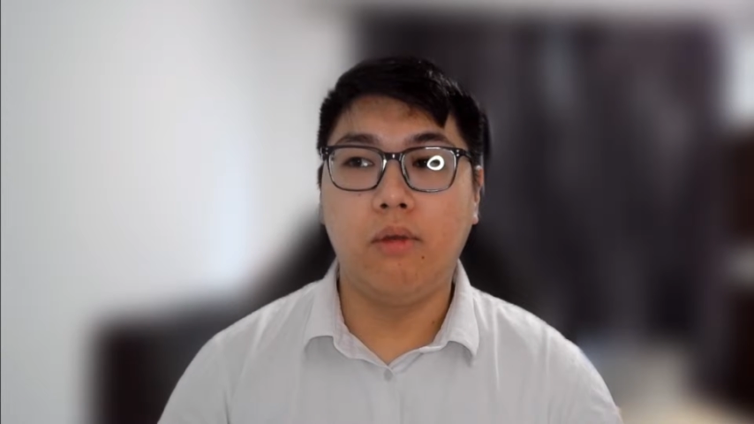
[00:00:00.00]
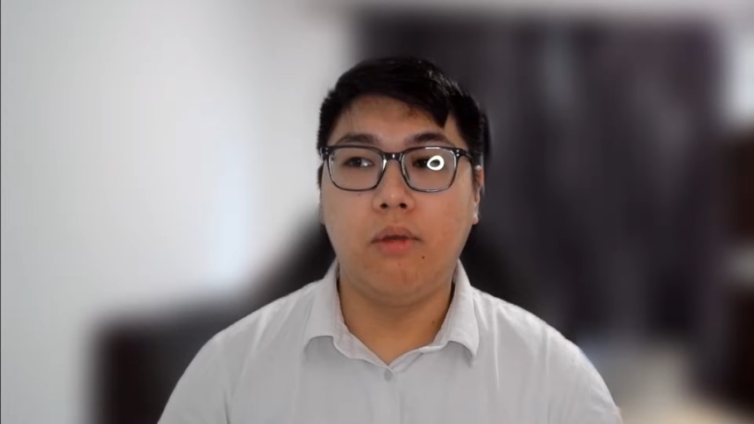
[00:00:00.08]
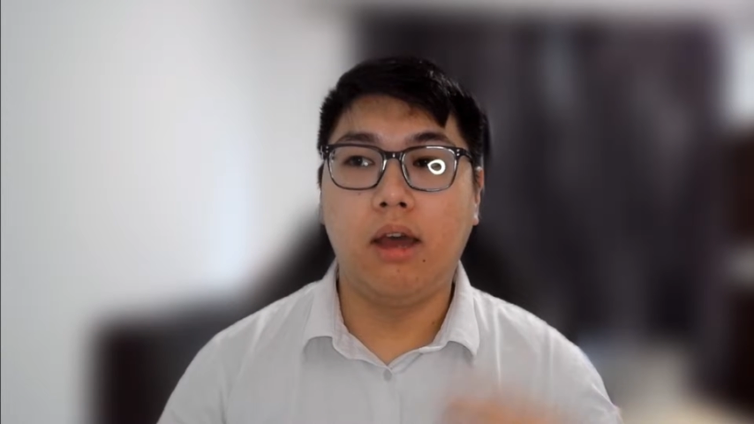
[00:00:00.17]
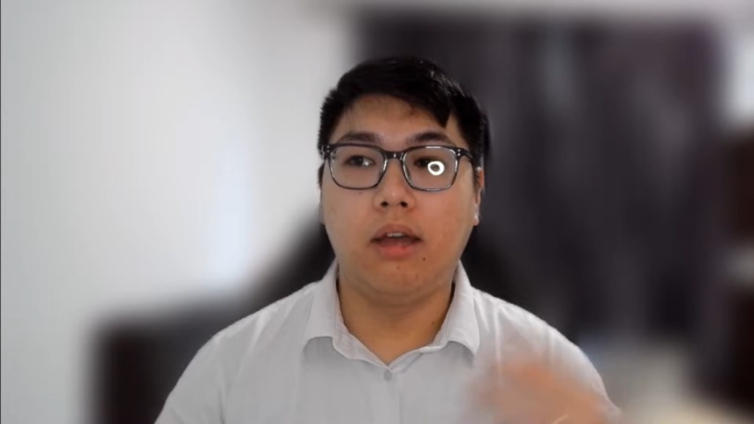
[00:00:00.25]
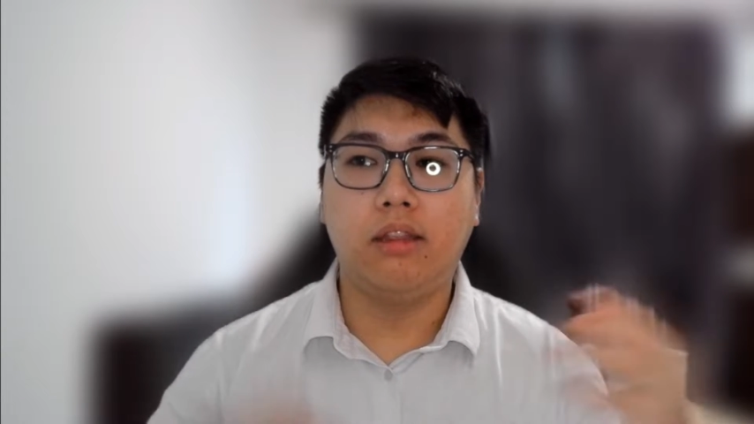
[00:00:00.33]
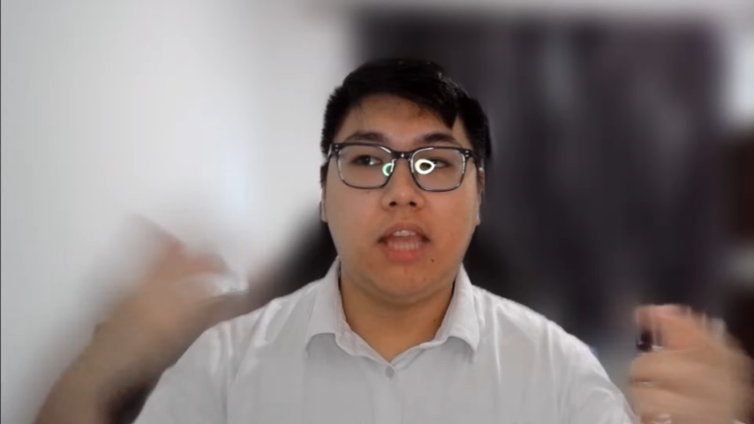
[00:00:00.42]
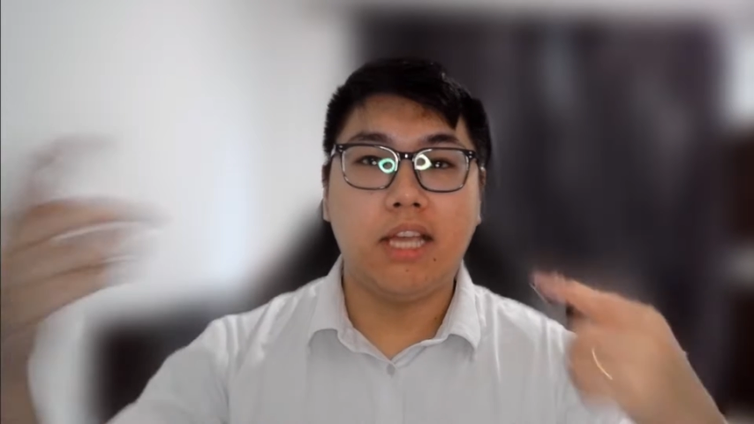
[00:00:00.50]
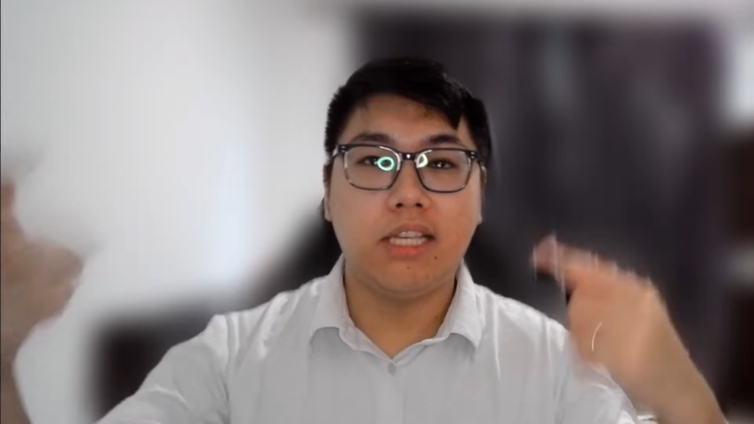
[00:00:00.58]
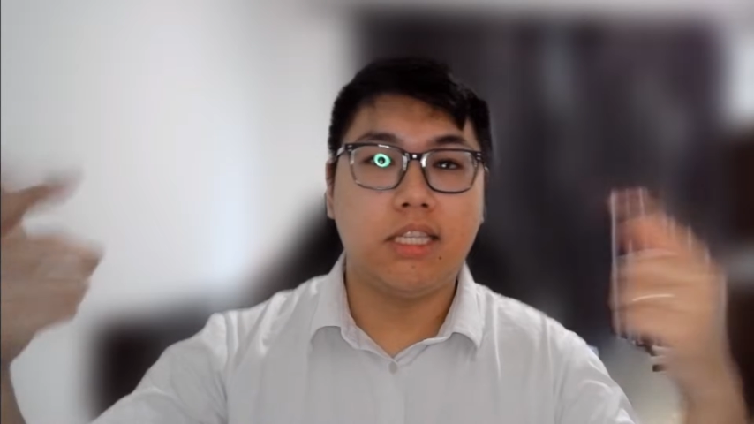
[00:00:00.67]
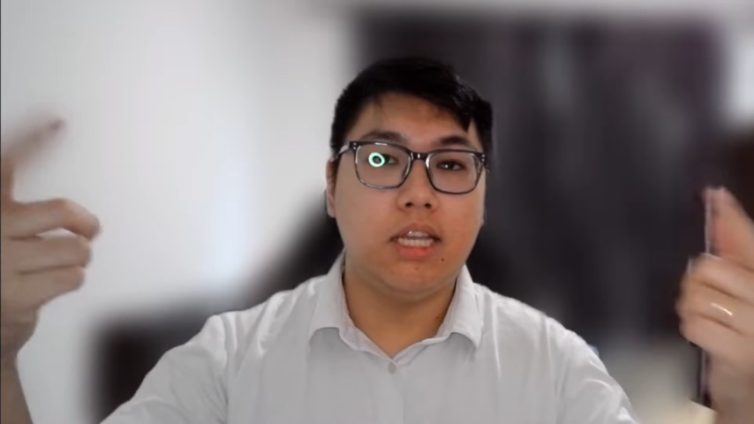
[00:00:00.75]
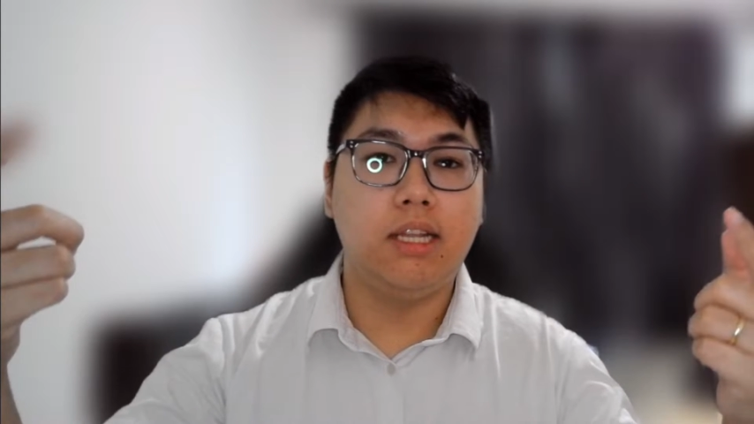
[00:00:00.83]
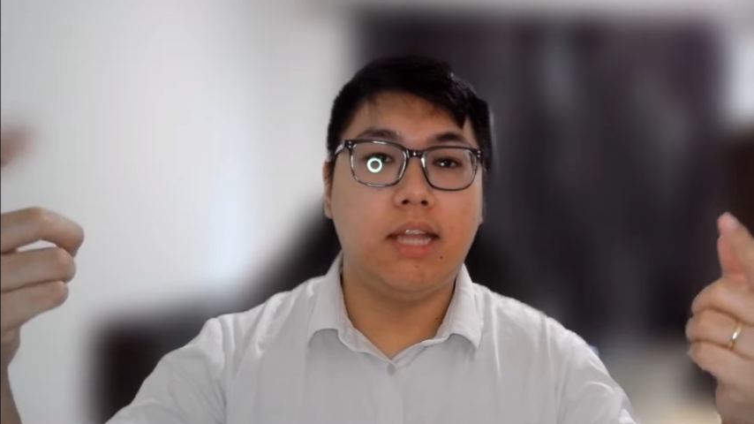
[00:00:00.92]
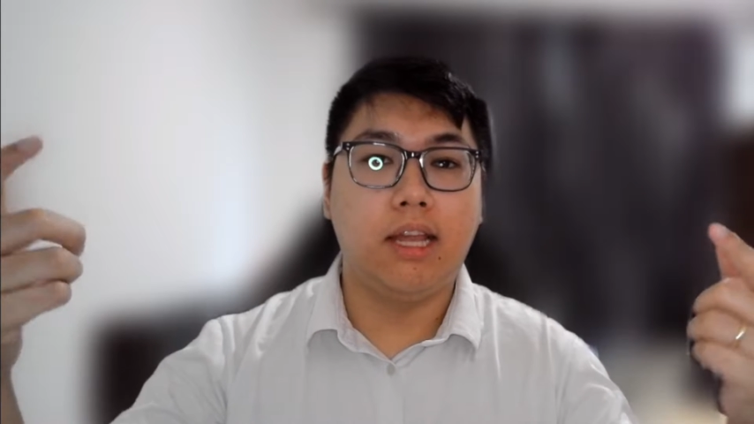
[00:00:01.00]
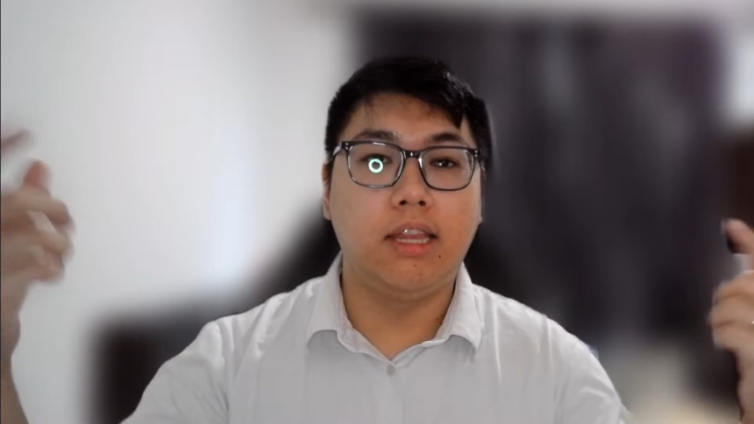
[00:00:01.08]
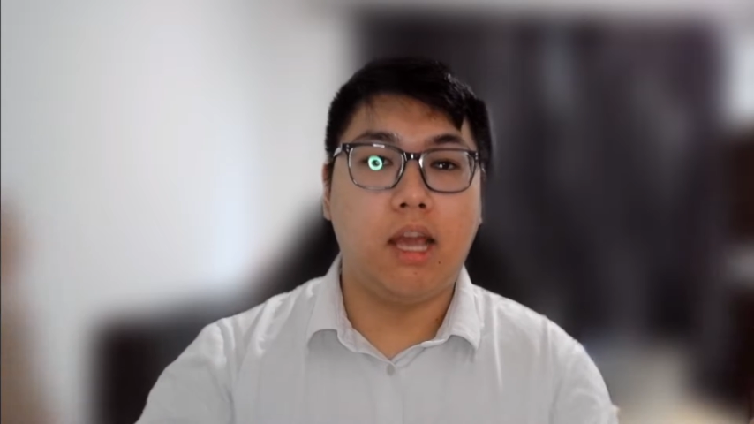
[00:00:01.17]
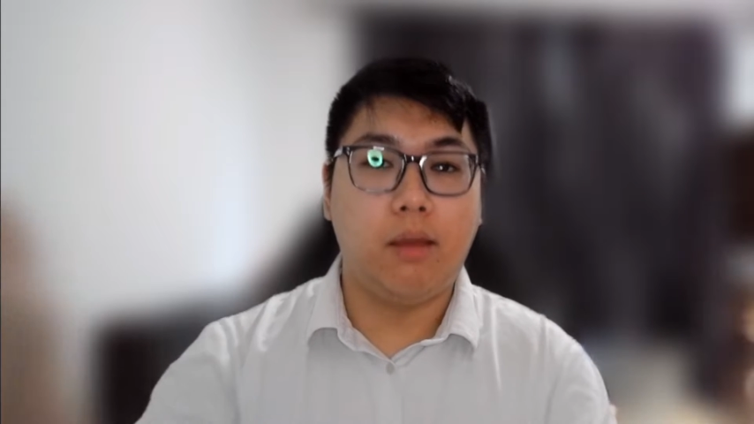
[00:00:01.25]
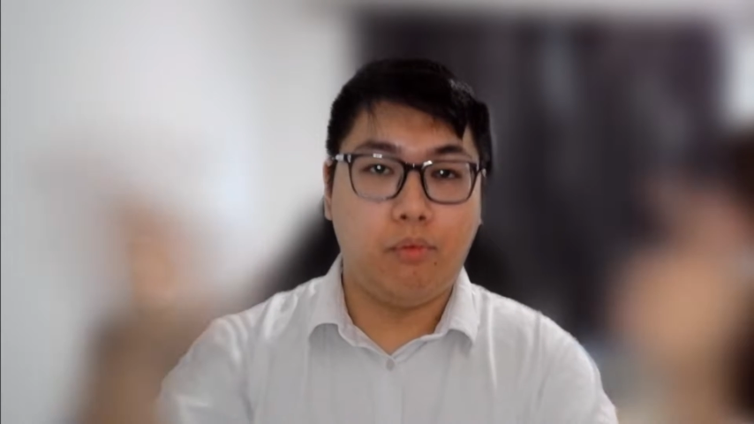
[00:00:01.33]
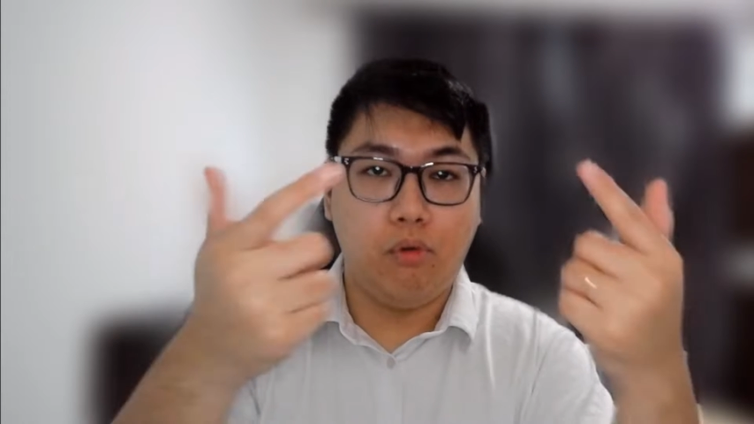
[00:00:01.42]
are attesting like
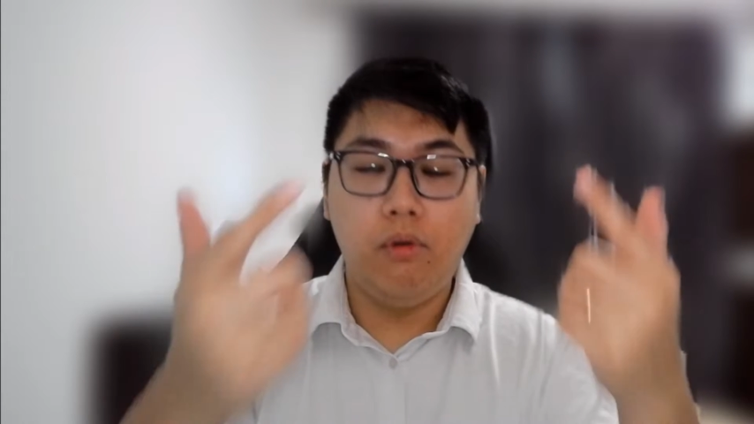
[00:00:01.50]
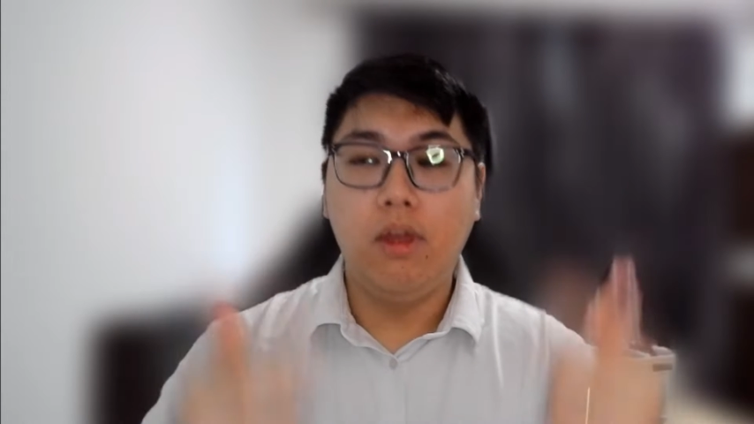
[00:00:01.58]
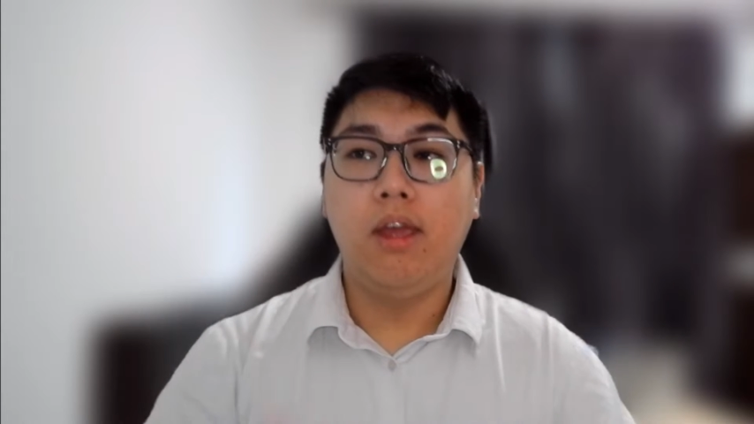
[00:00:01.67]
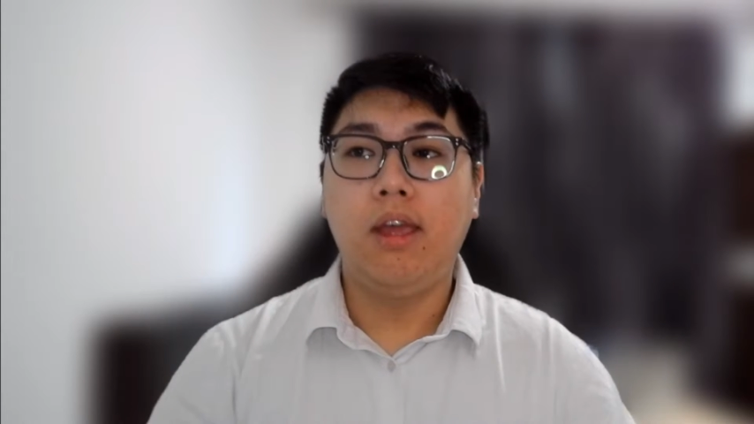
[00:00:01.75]
double,